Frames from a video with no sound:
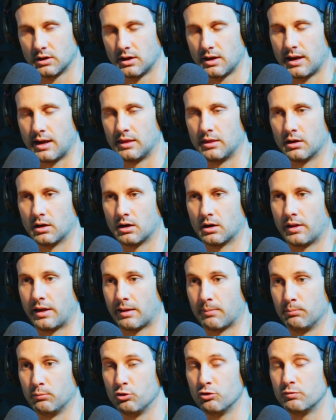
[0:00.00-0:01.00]
and the underlying
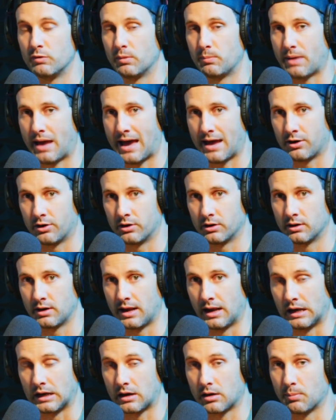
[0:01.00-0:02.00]
movement pattern
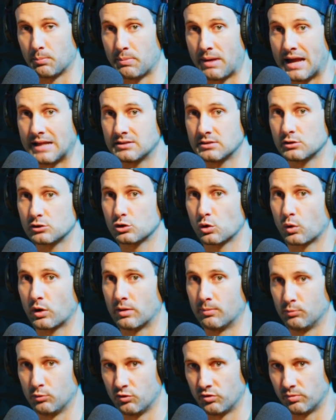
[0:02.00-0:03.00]
and compensatory
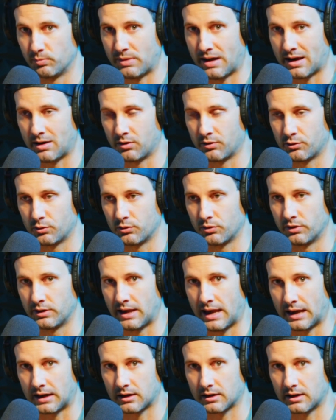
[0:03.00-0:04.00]
movement pattern through their
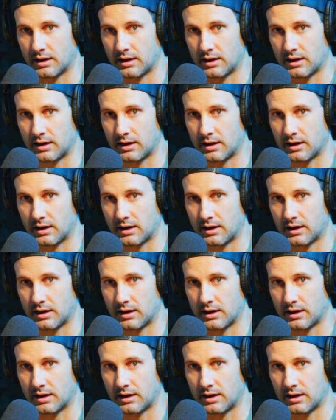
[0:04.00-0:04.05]
neck